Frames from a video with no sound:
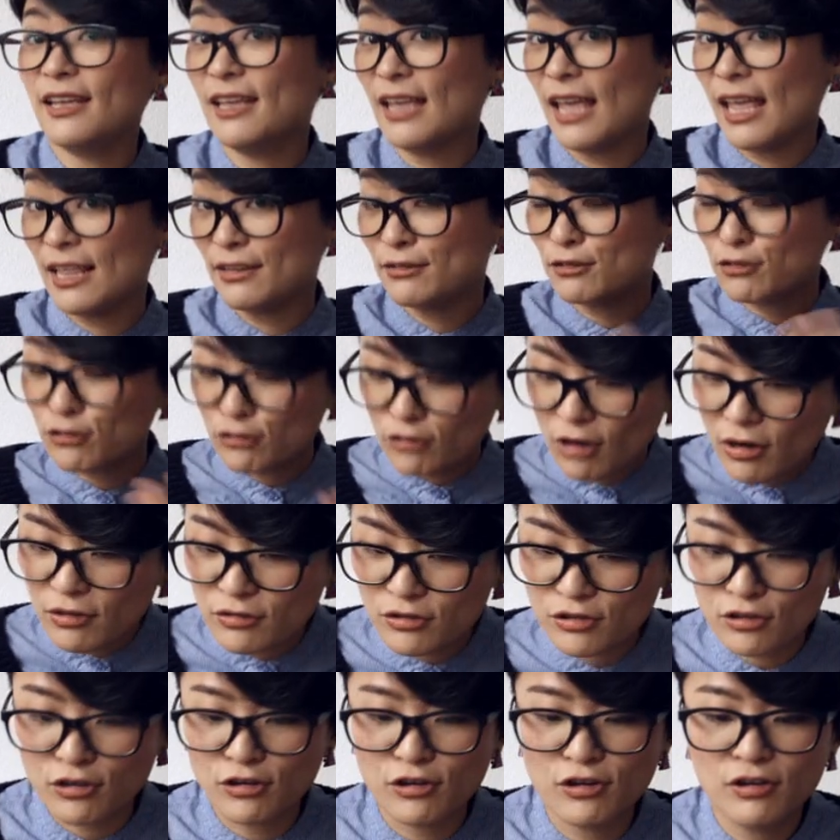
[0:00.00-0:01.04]
and
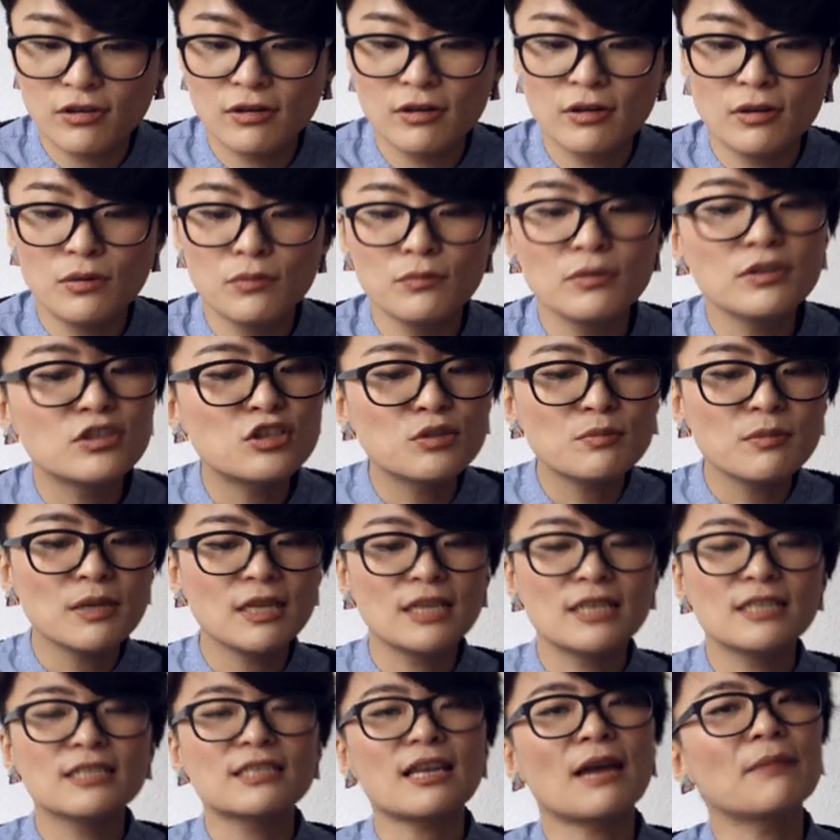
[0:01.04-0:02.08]
structure. Which
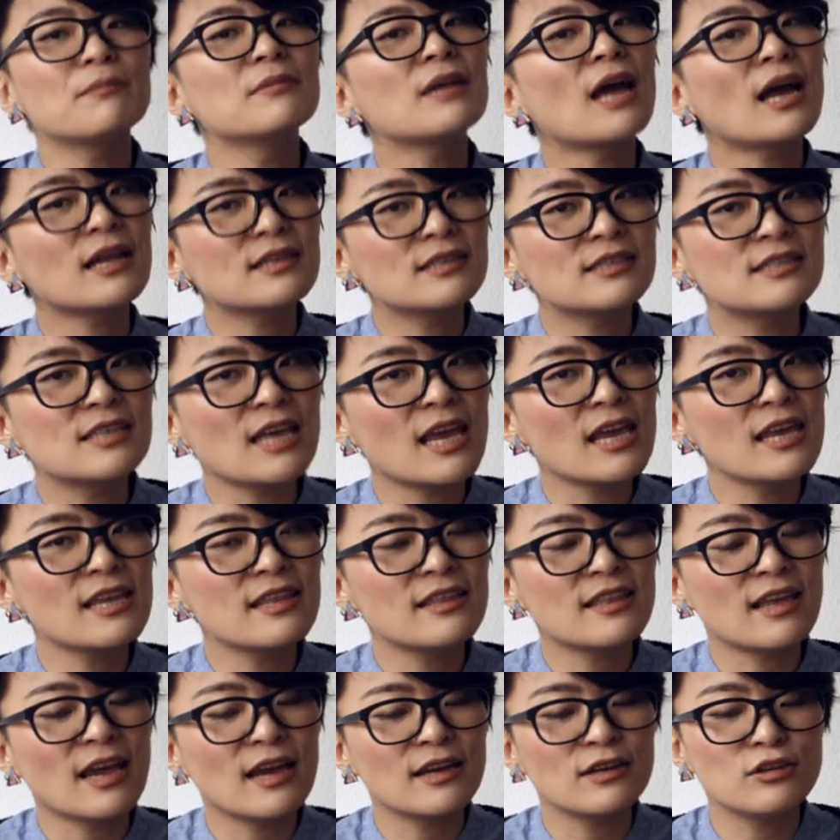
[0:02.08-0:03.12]
means I'm not saying
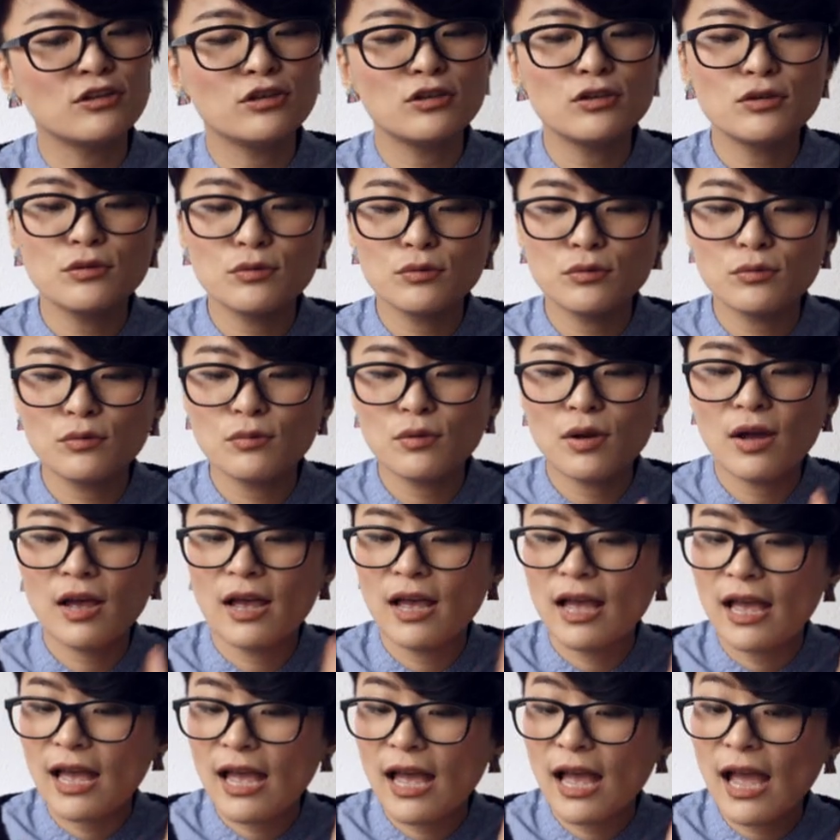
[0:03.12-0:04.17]
that you
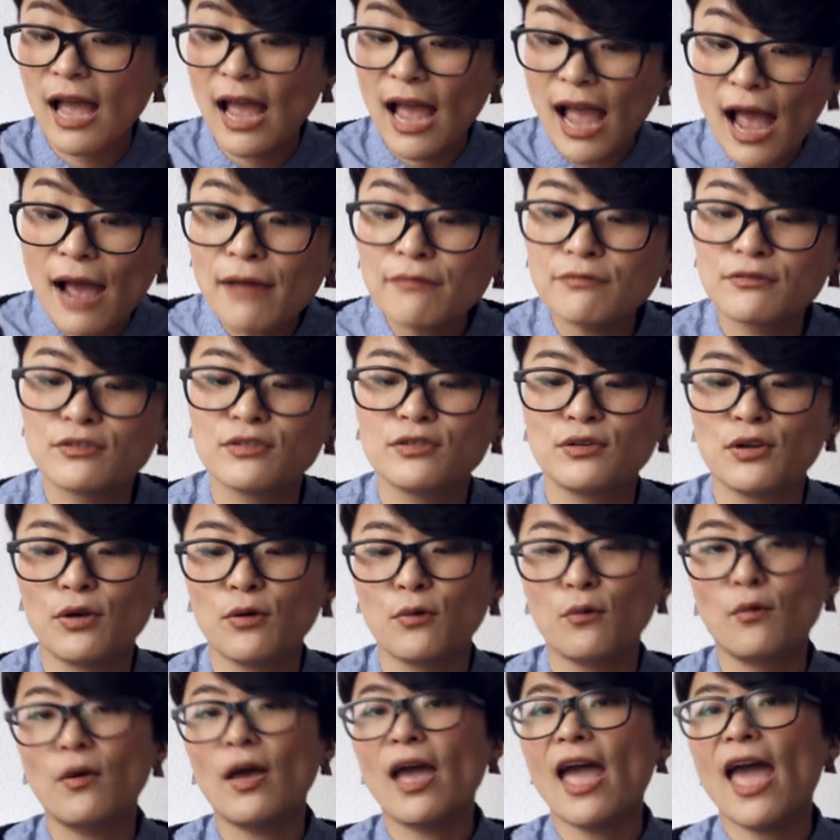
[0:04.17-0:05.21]
have to
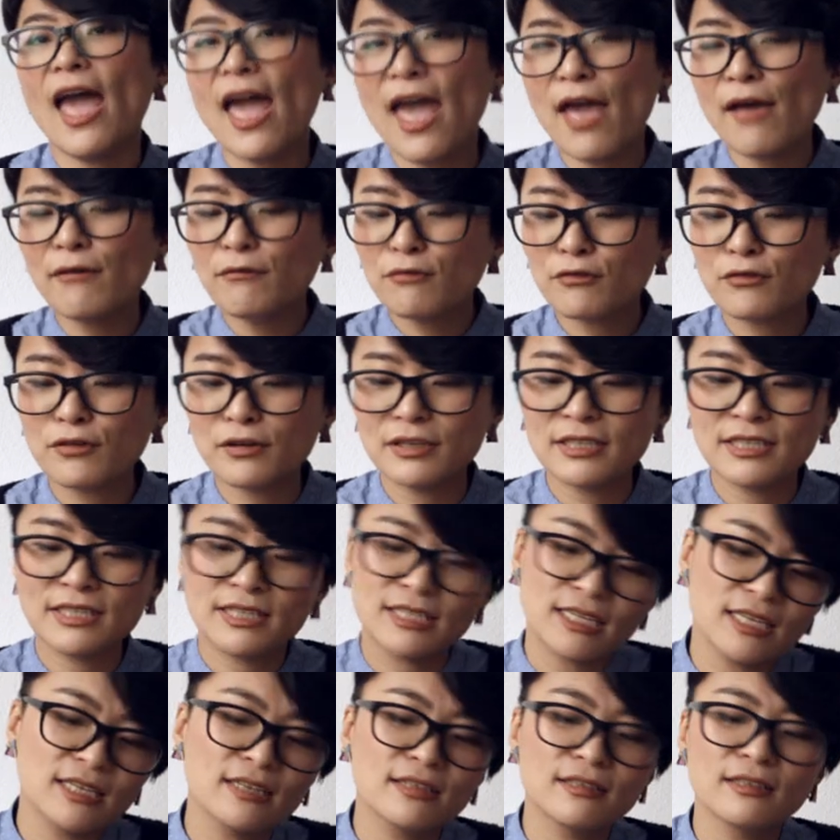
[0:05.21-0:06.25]
know every
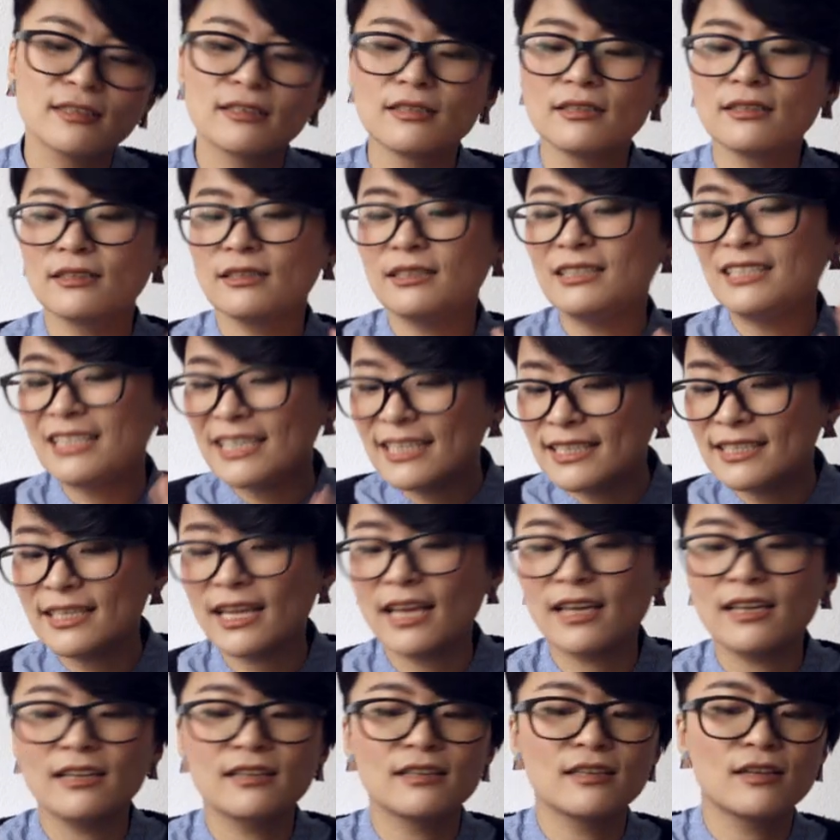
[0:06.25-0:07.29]
single
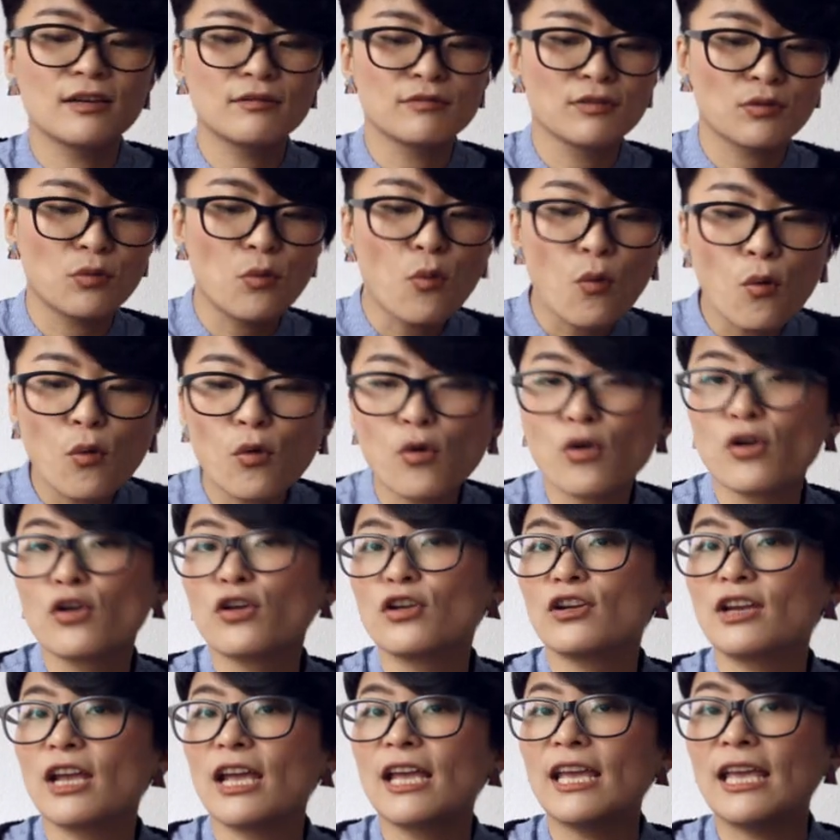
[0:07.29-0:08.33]
detail of a
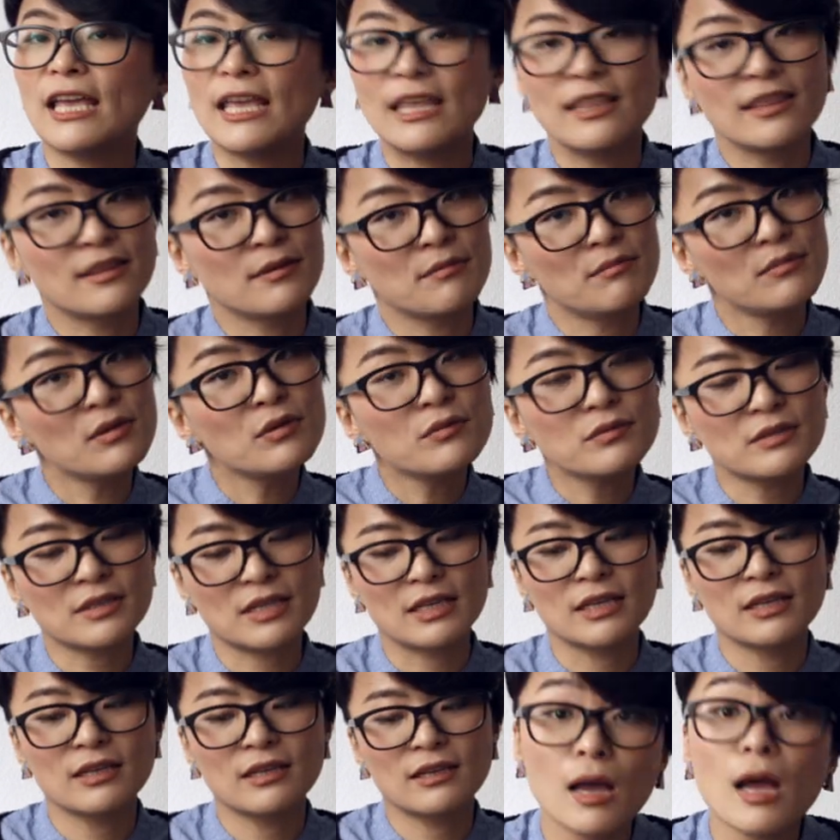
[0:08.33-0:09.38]
chord in the
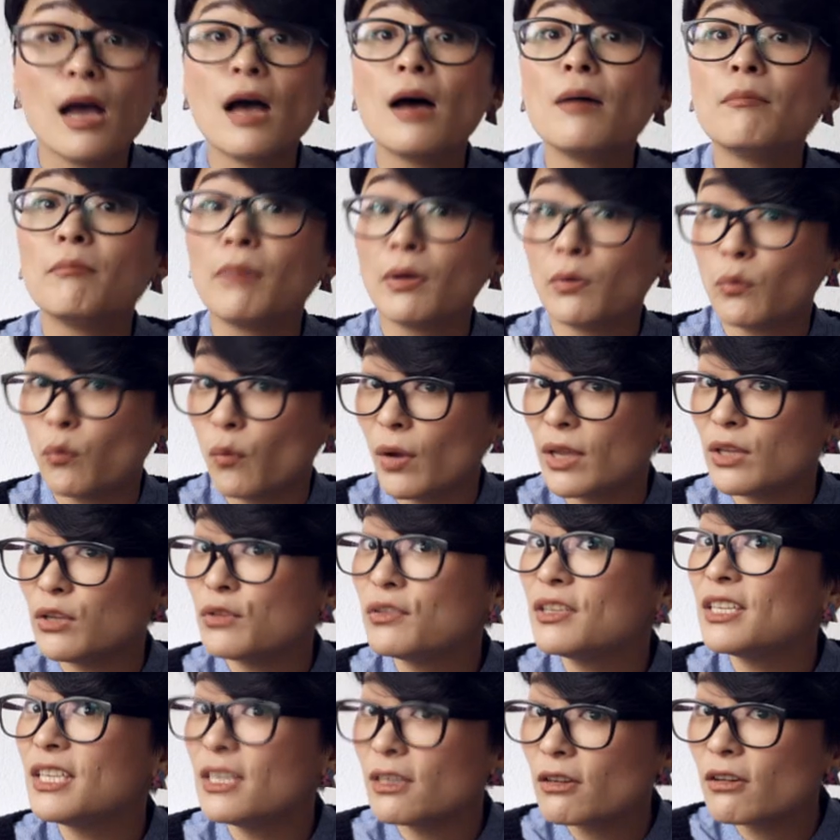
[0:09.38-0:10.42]
music. But when you
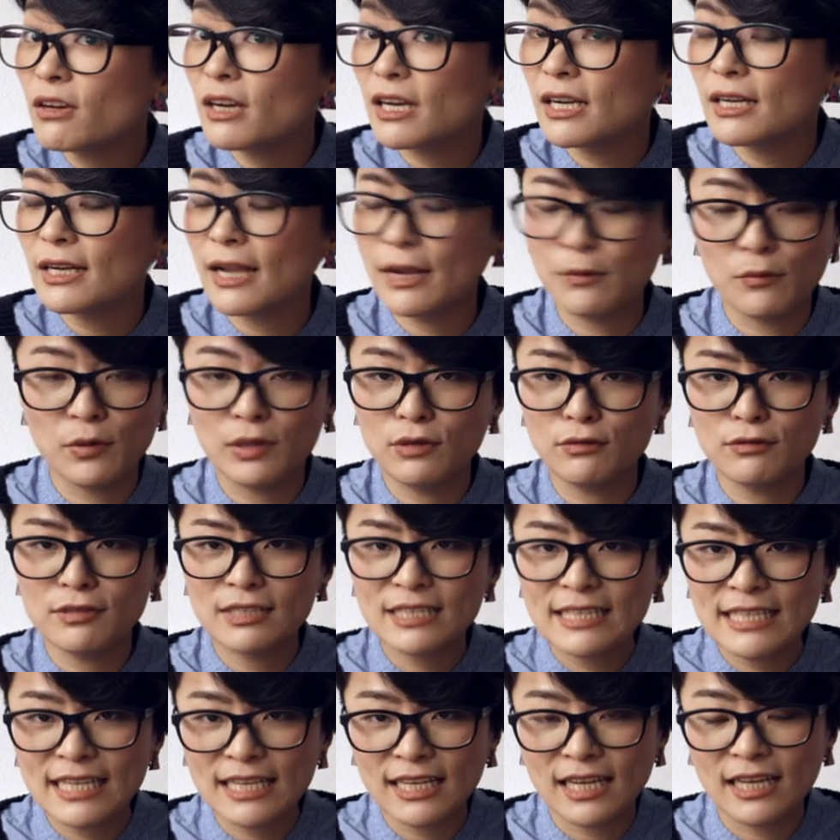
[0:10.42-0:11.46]
hear it and when you
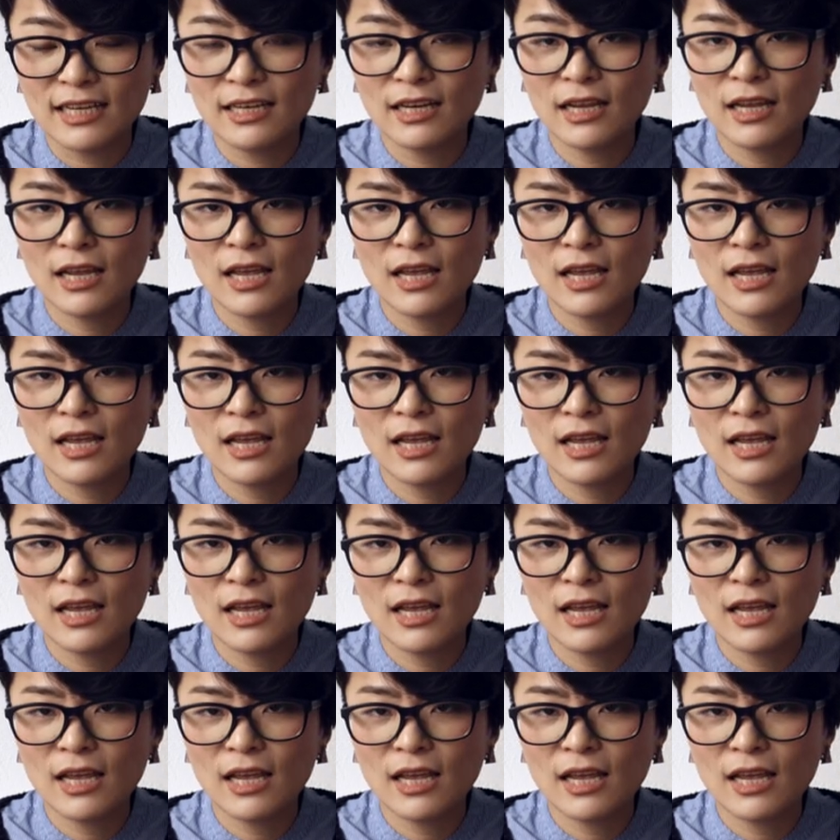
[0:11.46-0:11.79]
sing it,